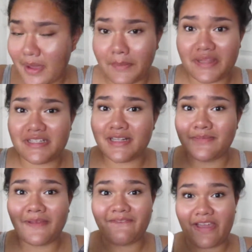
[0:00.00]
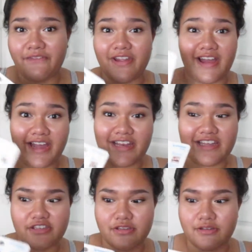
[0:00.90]
But this is my favorite
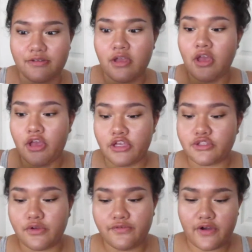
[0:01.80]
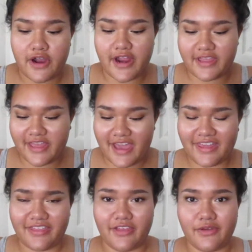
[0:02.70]
eyelash glue so far, and I had
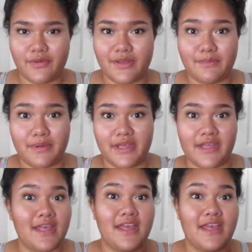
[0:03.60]
another one, but